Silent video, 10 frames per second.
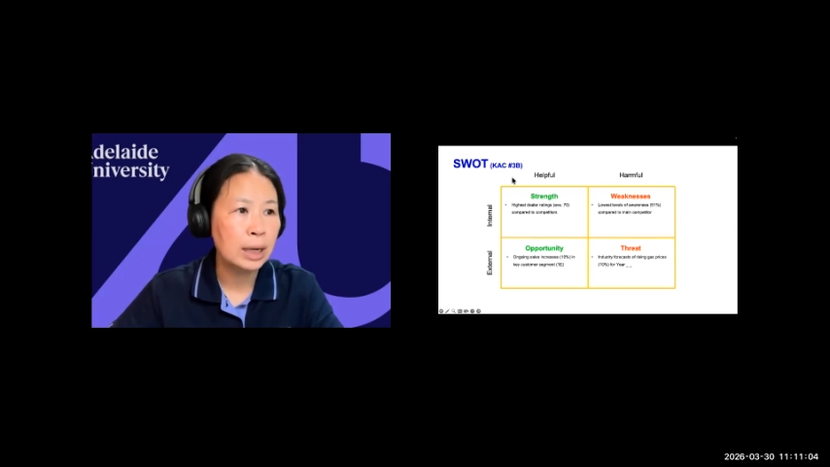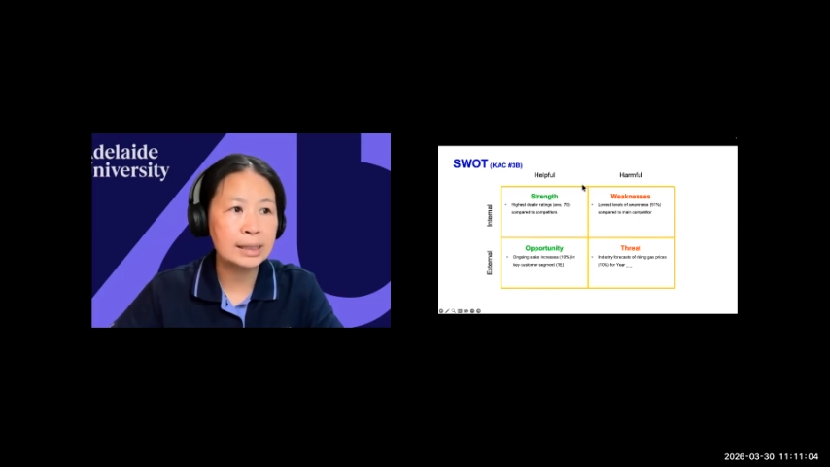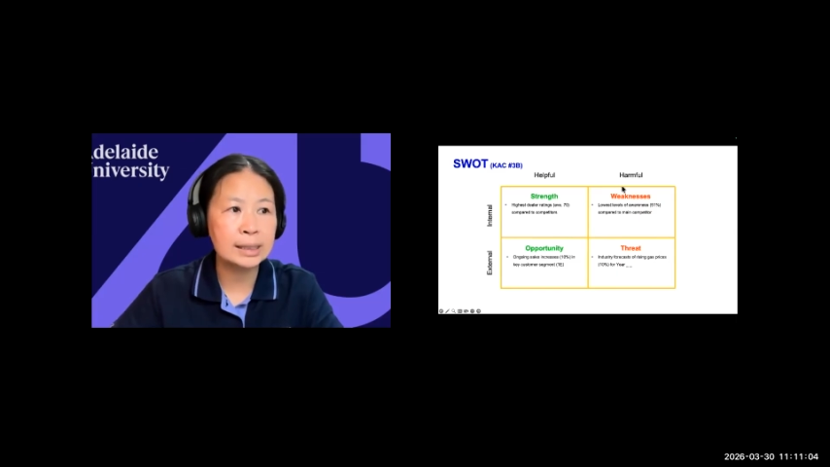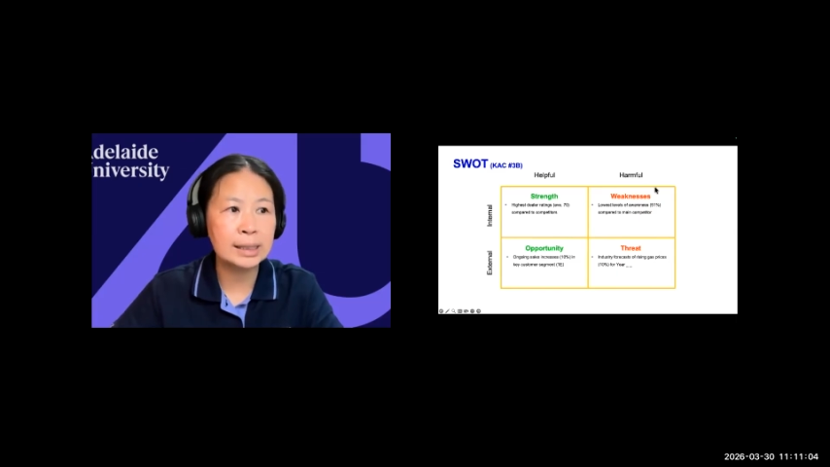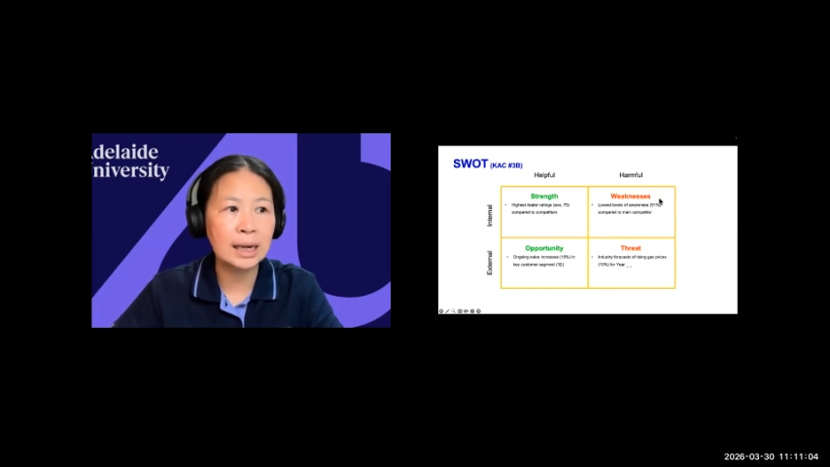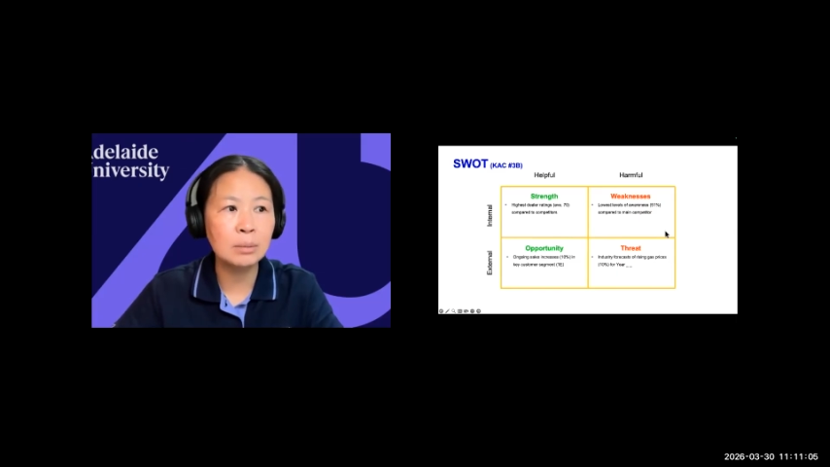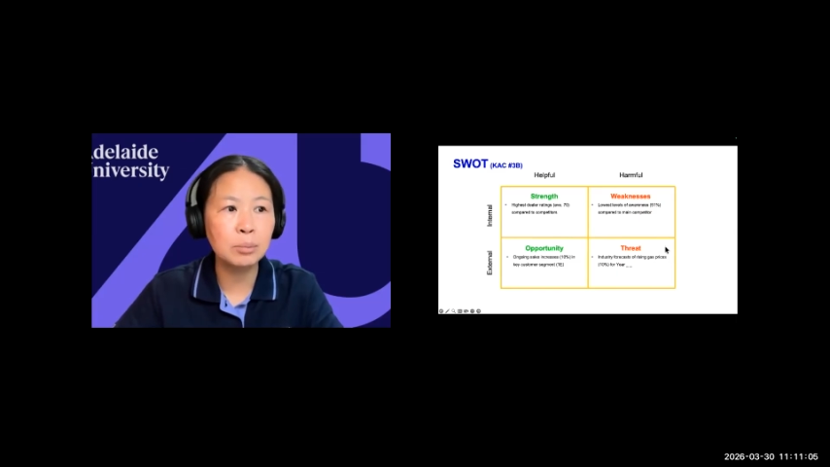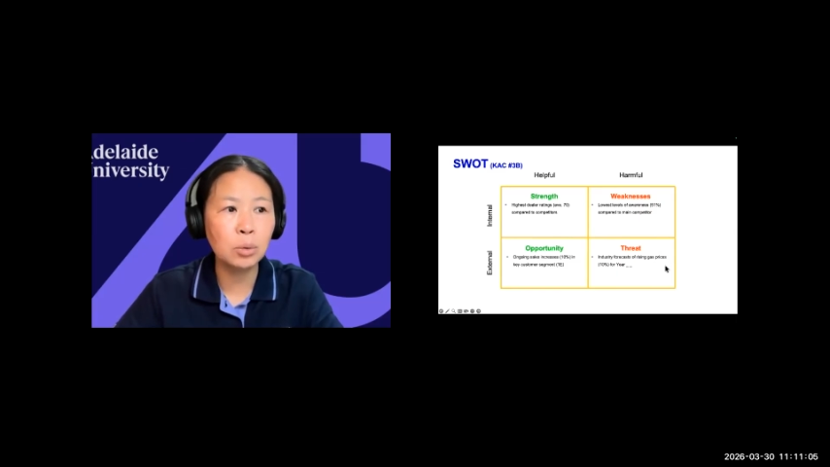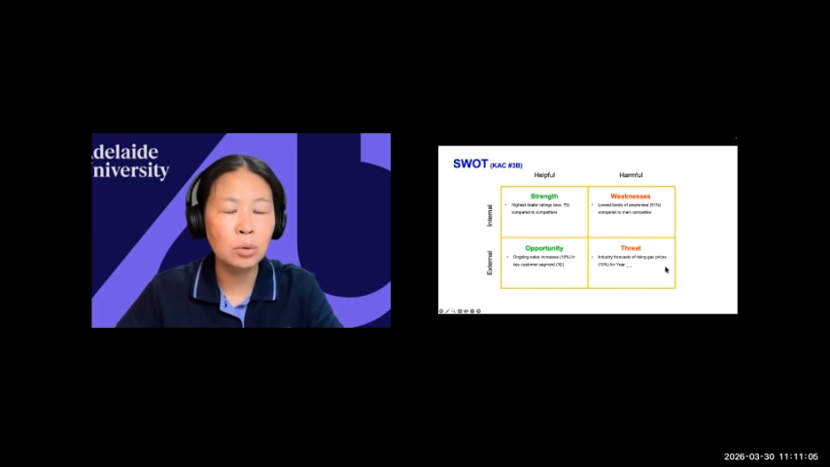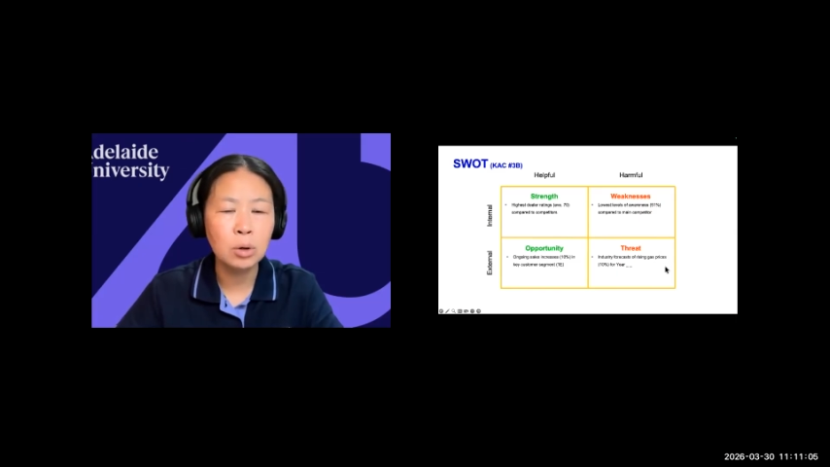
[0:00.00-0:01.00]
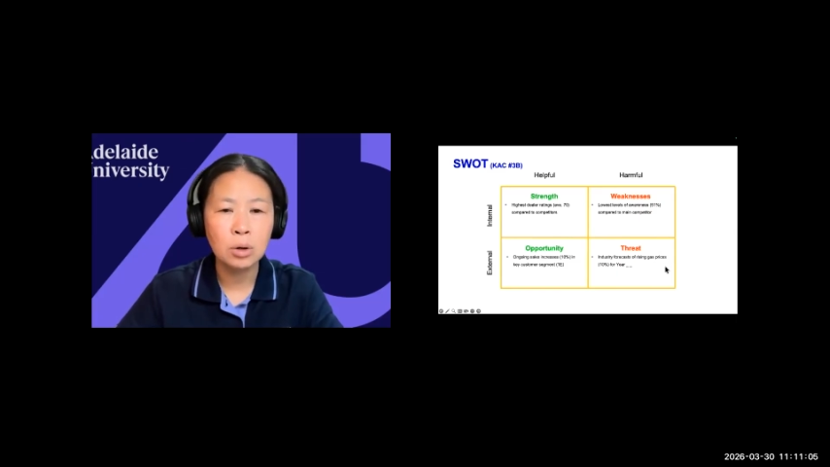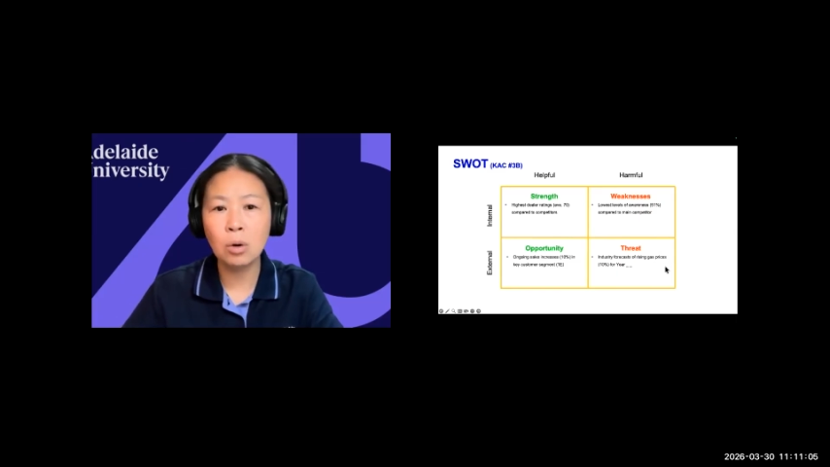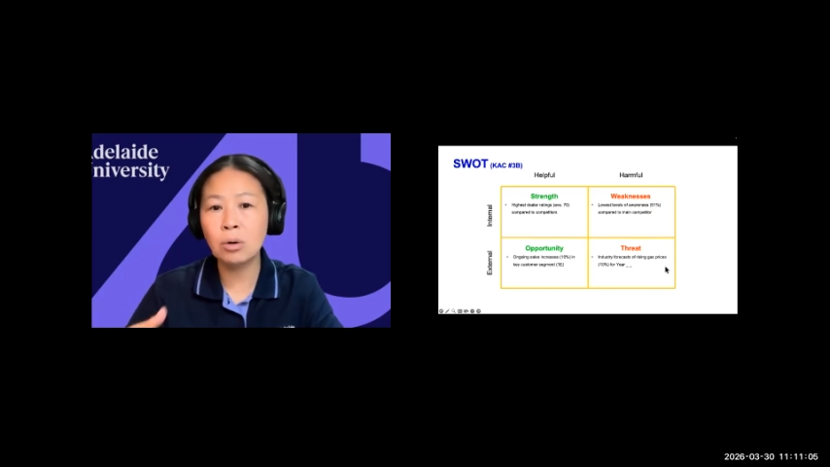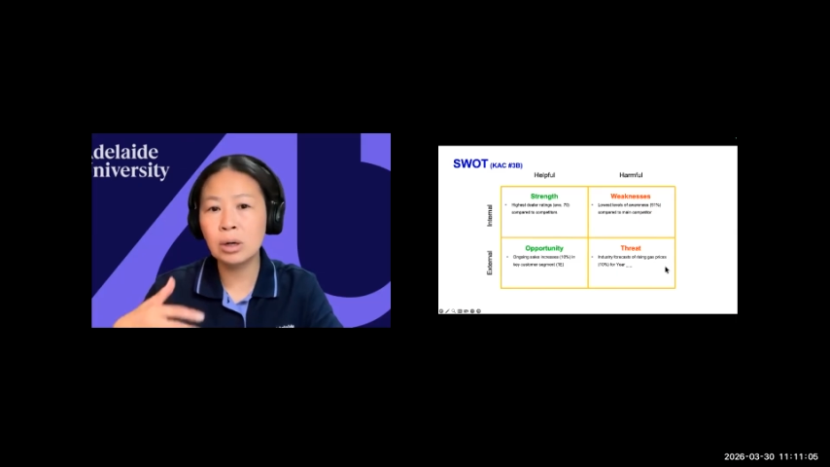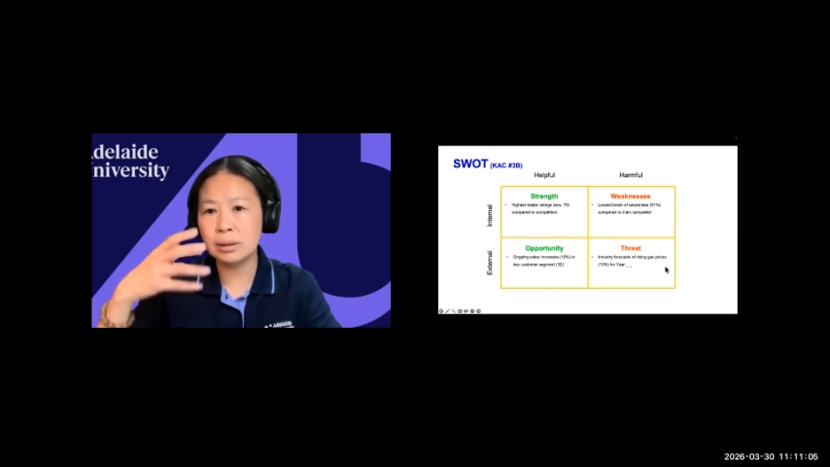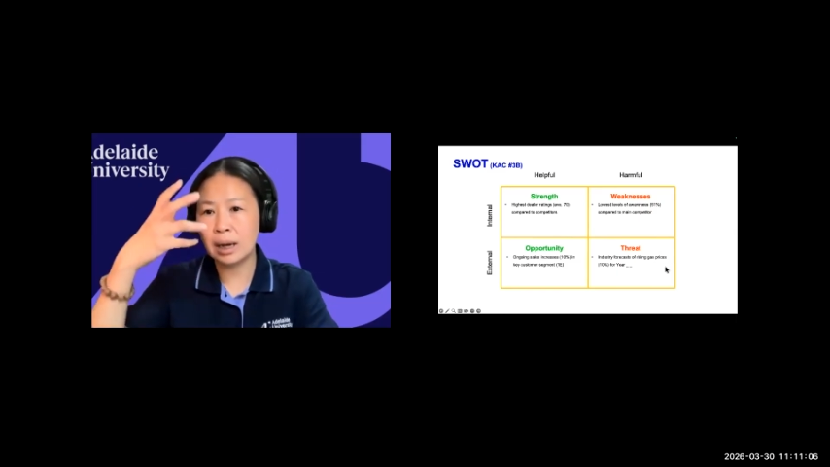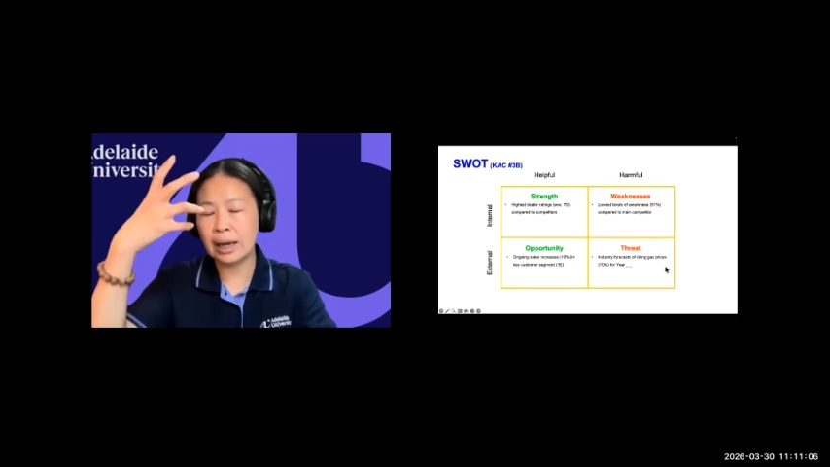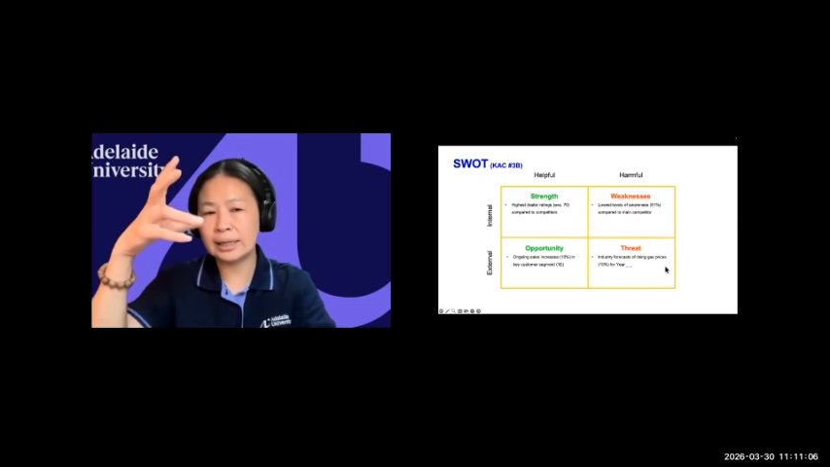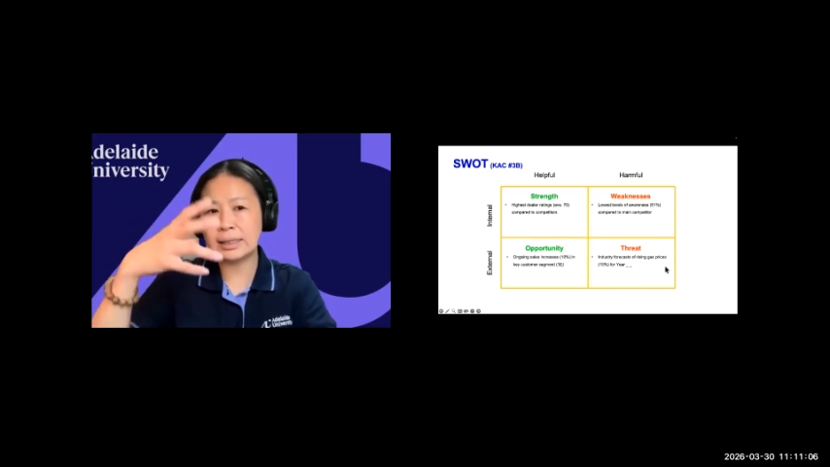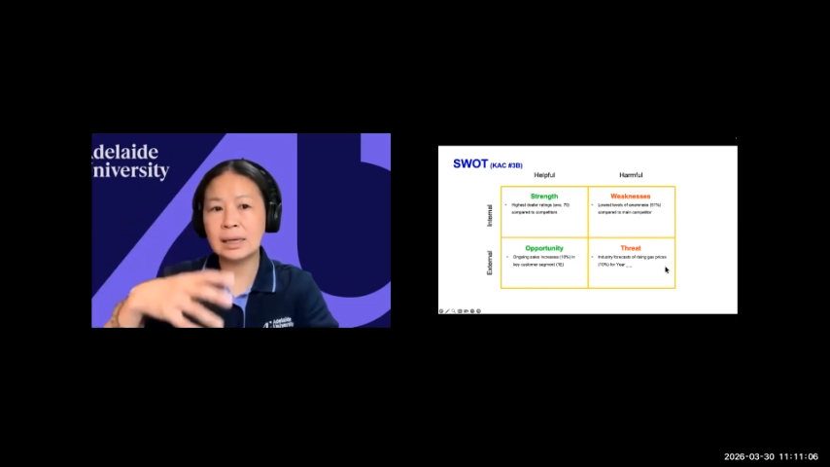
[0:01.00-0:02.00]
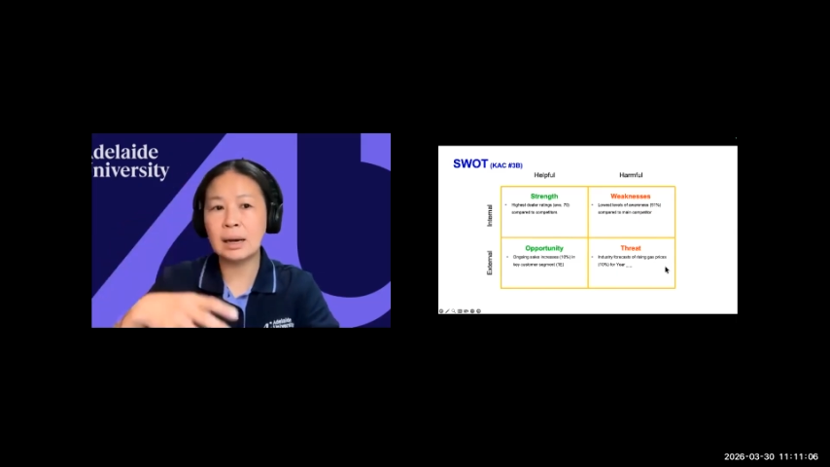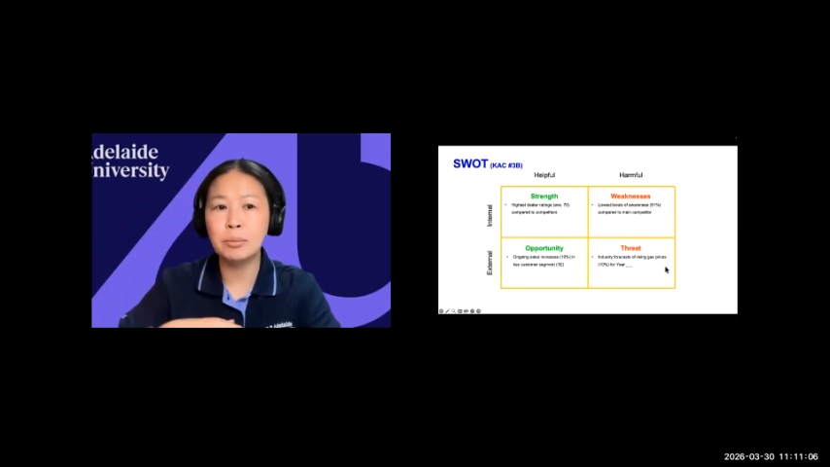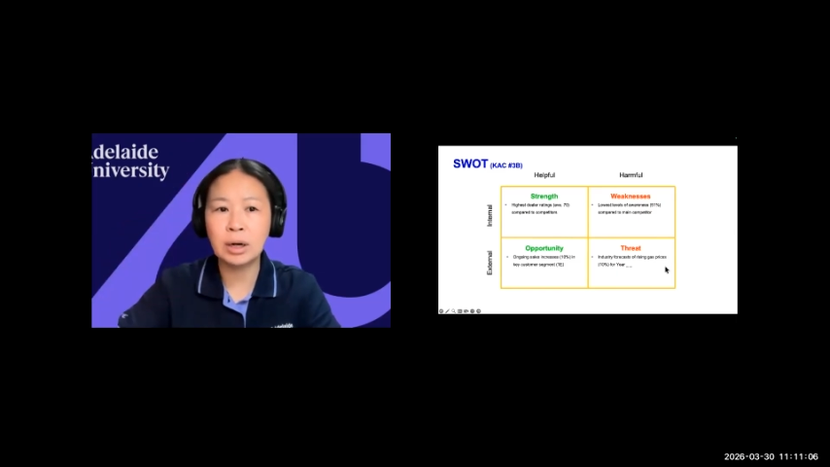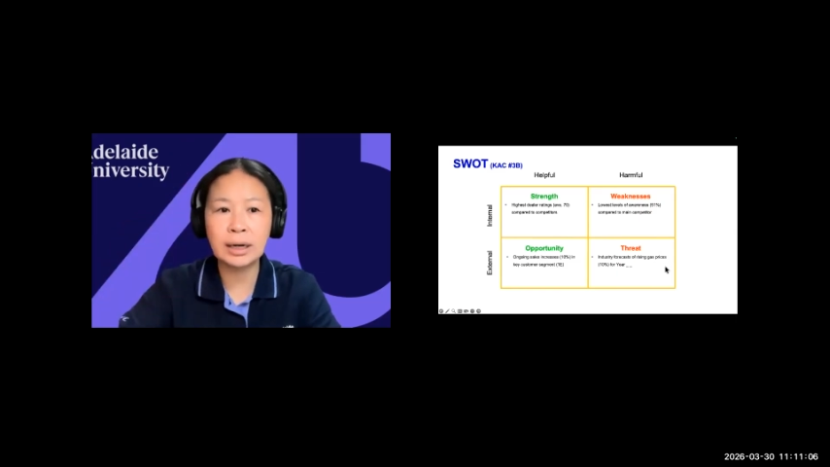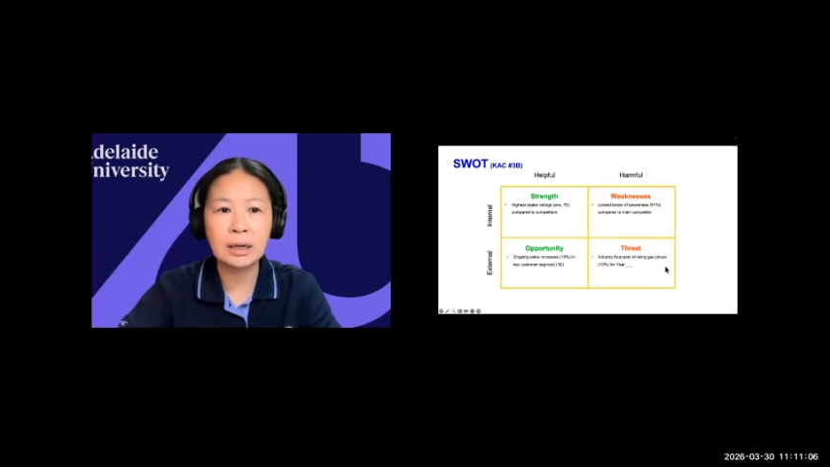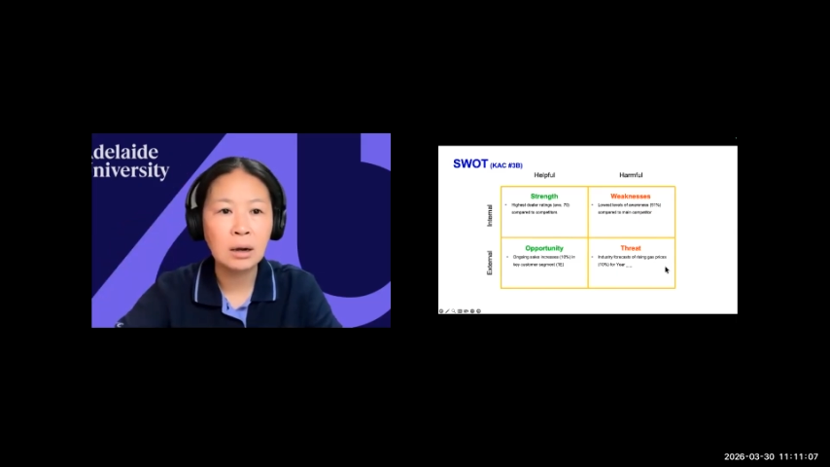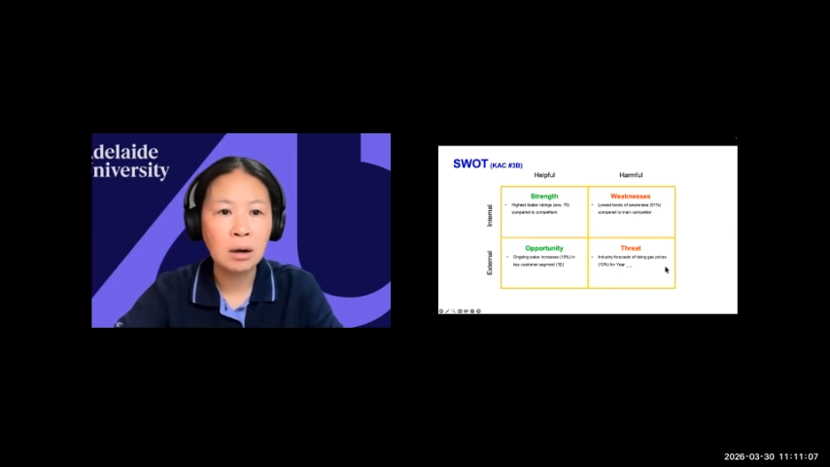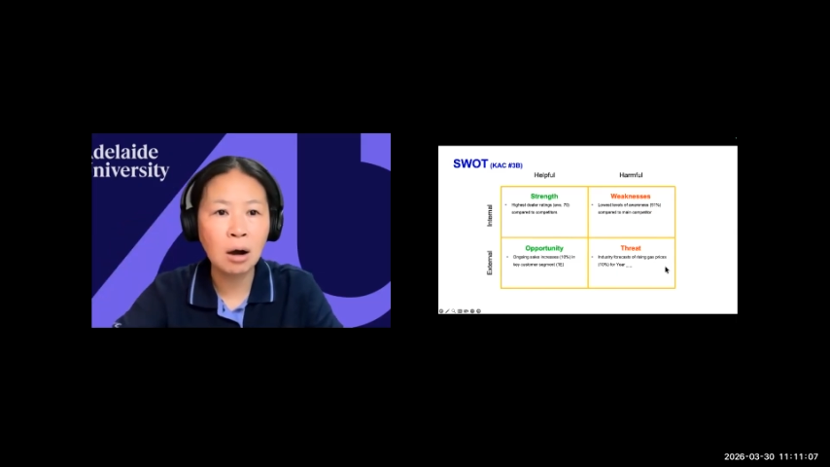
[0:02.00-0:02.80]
a table or a summary